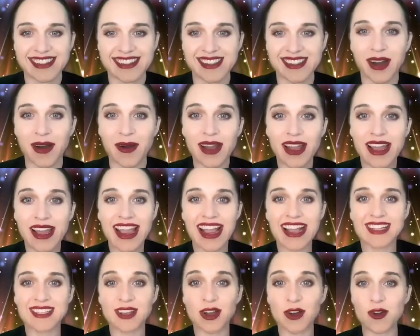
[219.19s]
so
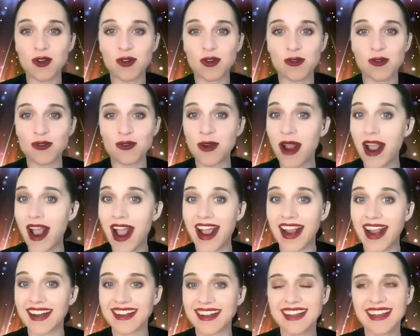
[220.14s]
it's a
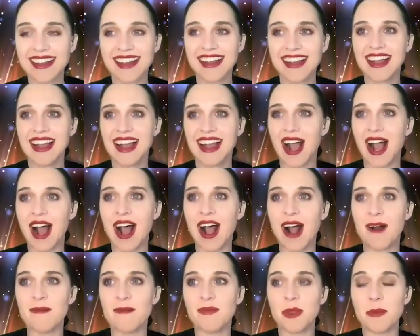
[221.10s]
great,
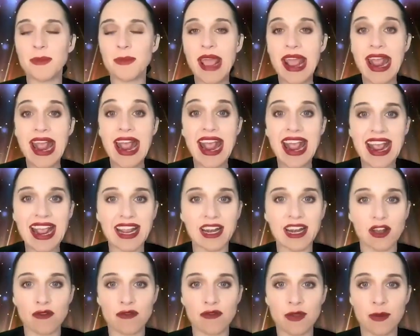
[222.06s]
um, the pain
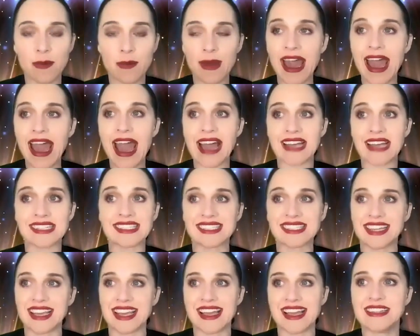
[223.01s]
of the
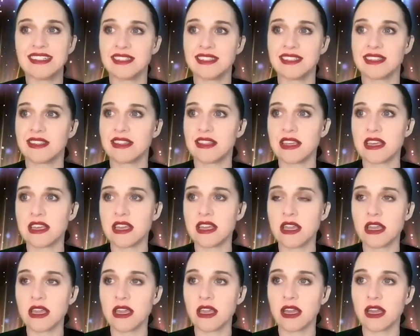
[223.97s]
past and
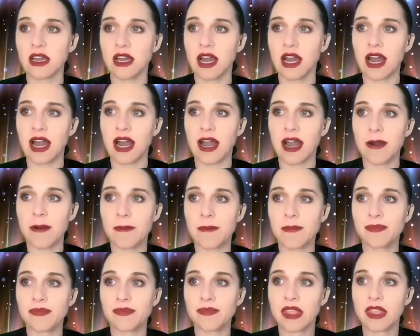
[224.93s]
the
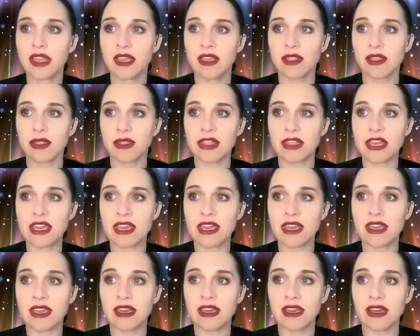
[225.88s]
um,
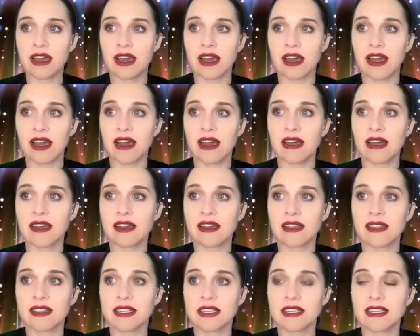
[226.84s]
the uh,
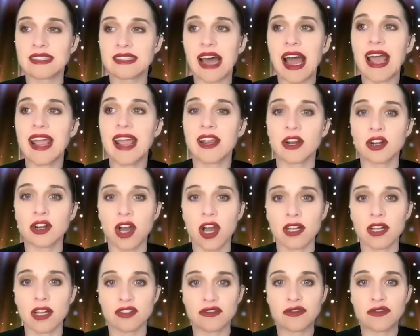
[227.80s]
the desire
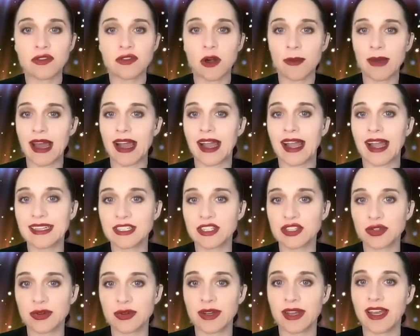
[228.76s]
not to fall back
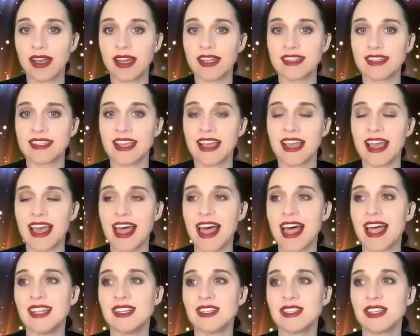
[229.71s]
into it,
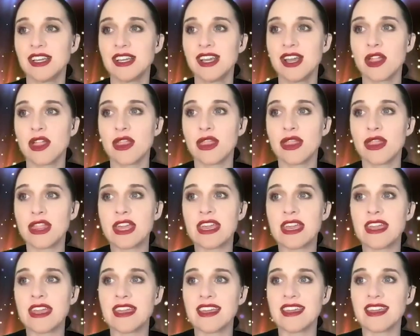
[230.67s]
and
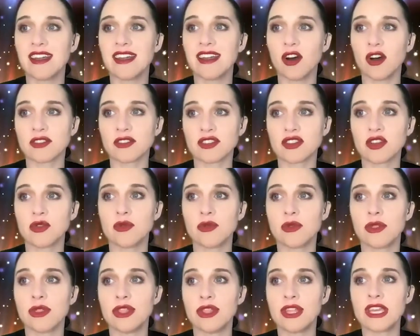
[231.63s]
the also
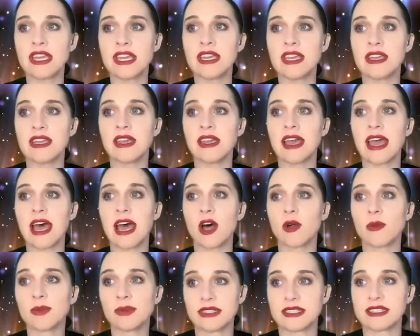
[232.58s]
the
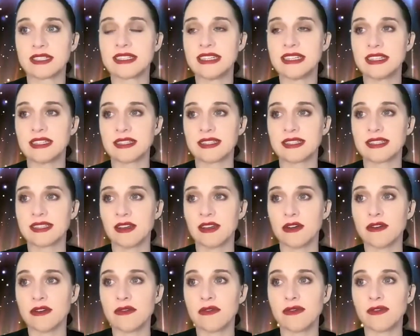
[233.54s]
helplessness
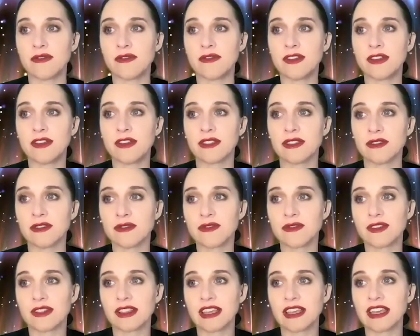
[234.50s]
of fe- the
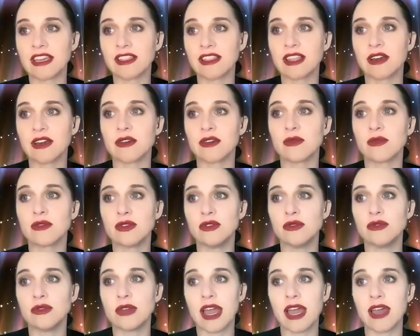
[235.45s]
feeling that
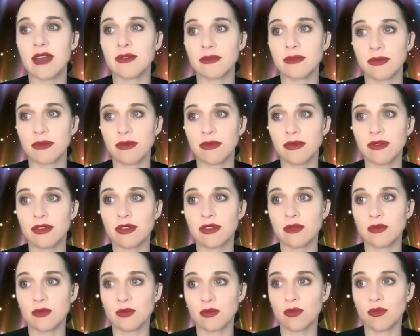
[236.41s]
you get you,
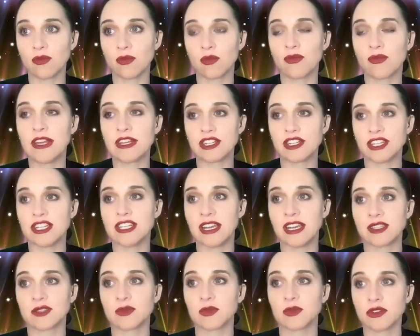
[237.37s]
that she
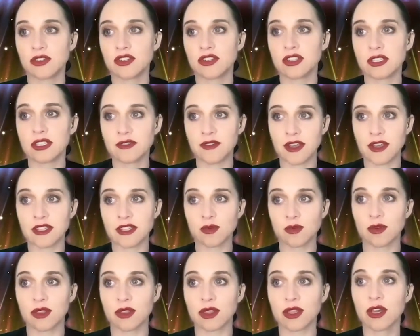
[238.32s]
gets when she's faced
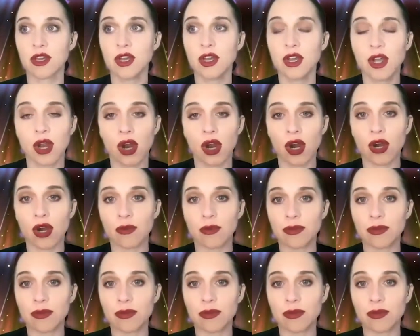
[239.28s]
with her